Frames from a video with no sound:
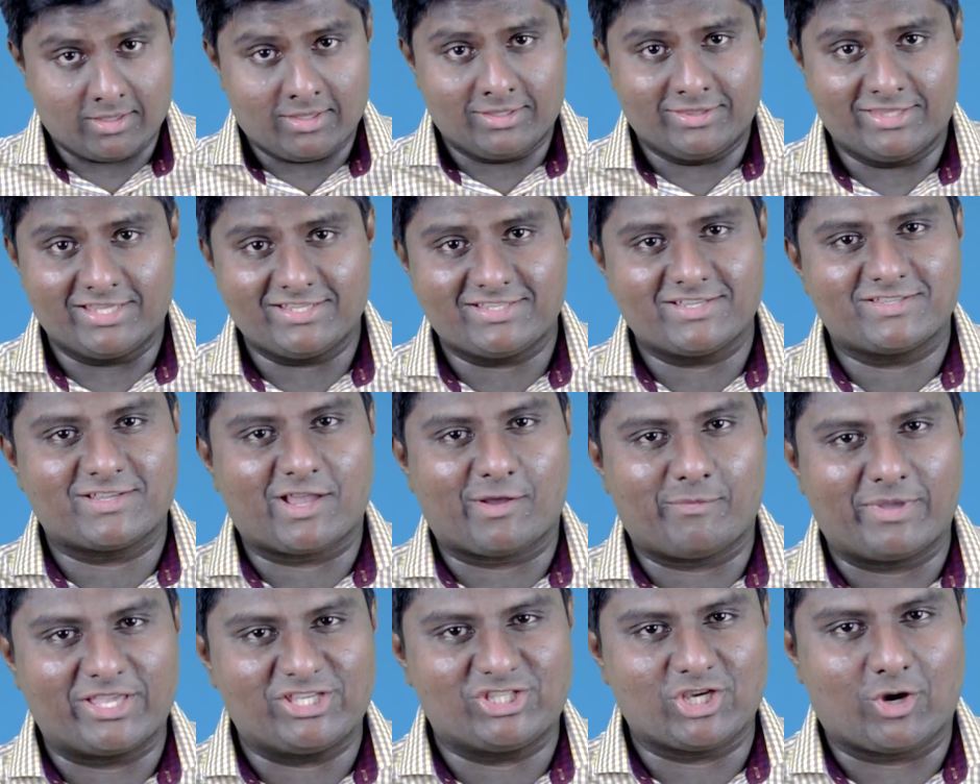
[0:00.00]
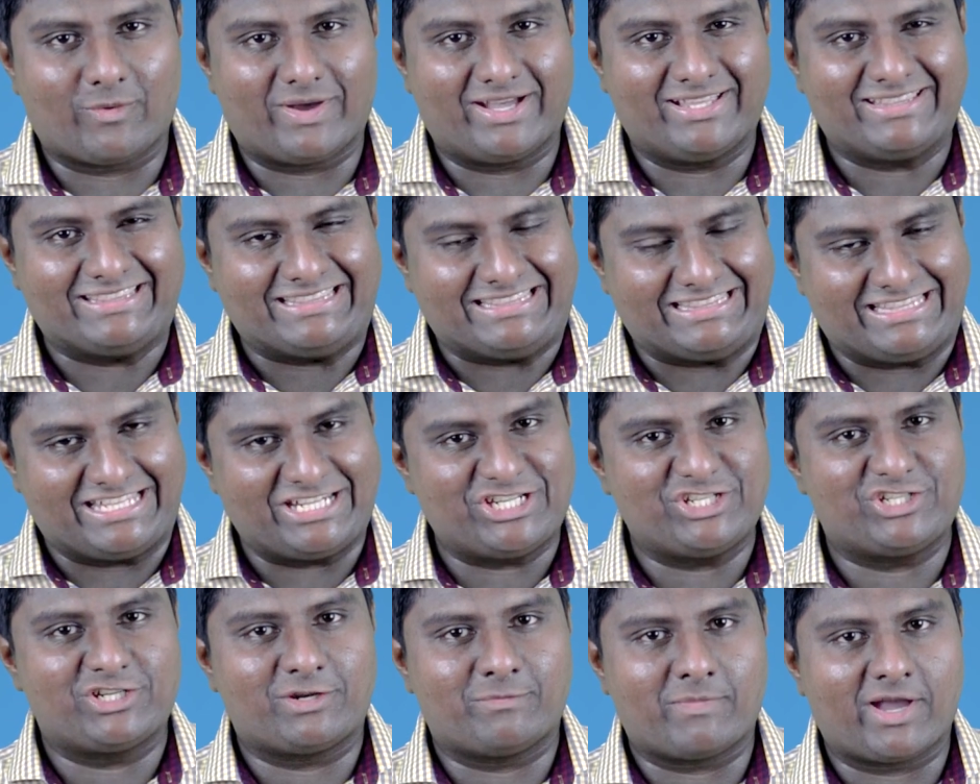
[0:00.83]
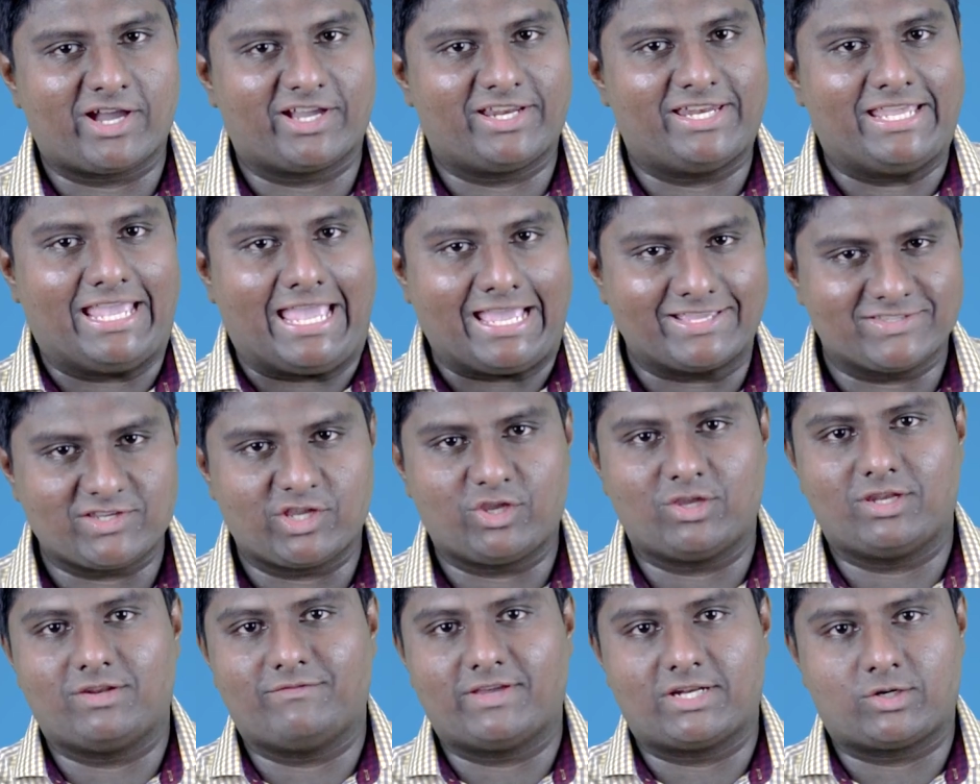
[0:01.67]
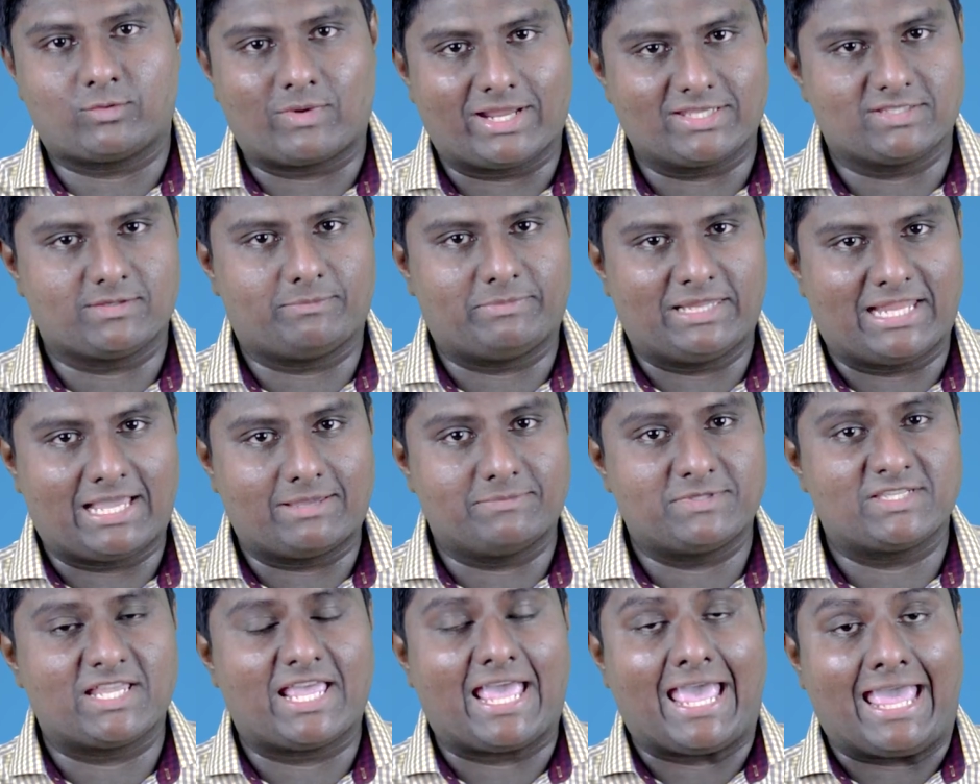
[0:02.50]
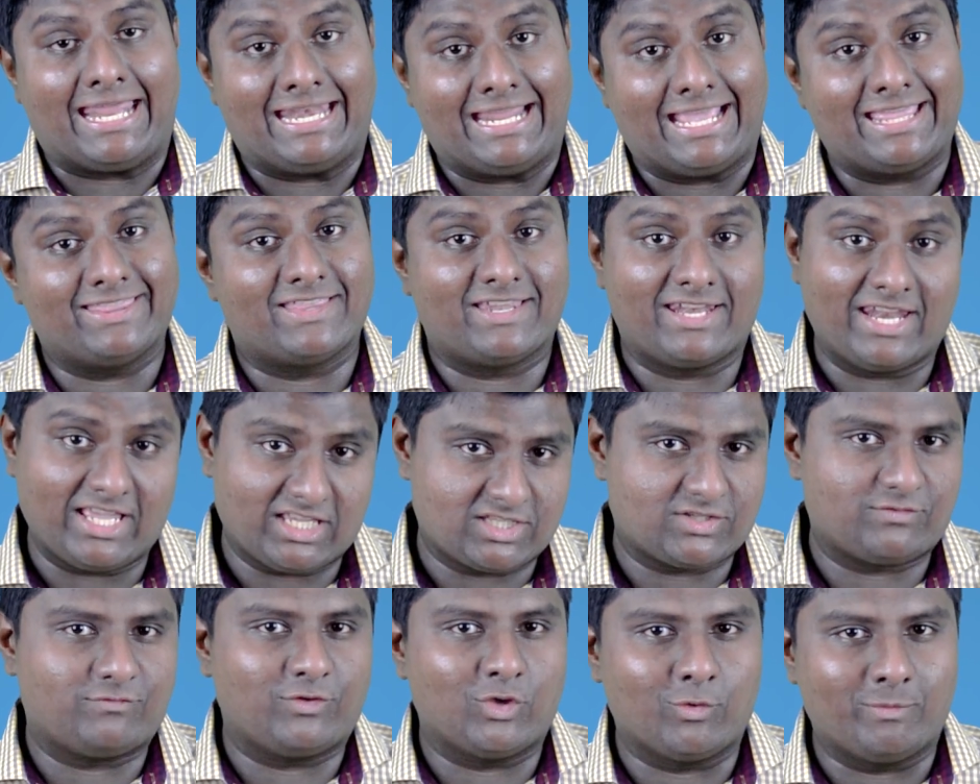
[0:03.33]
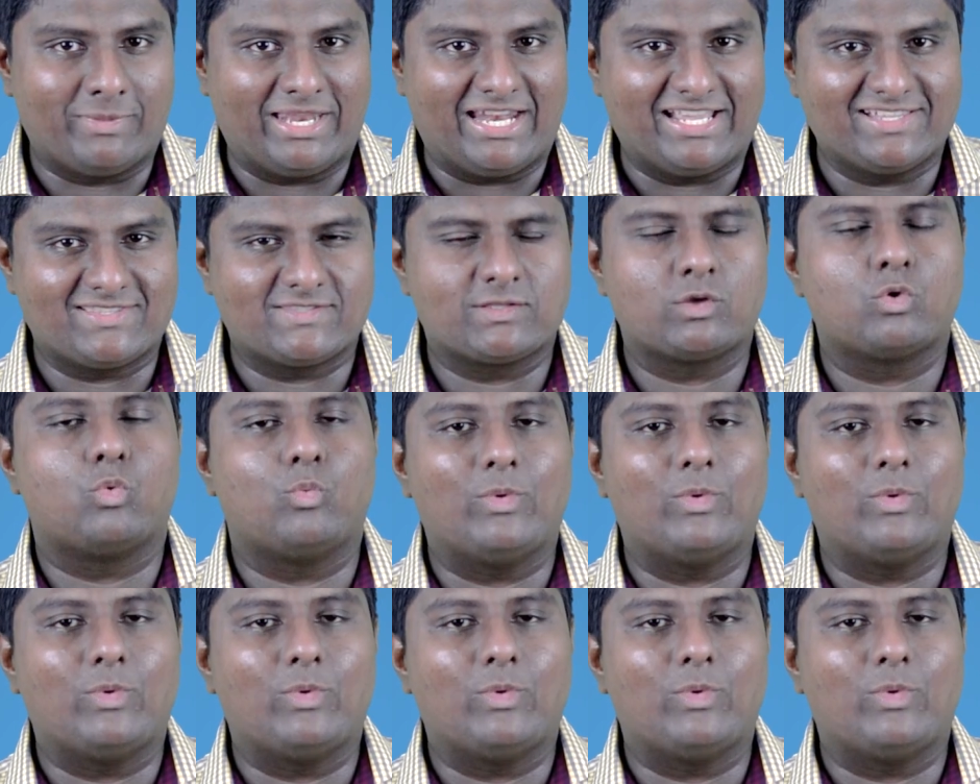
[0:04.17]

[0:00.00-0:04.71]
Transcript: This is Ahmed Jawad, the Digital Marketing Executive at Riseup Labs, and in the next few minutes,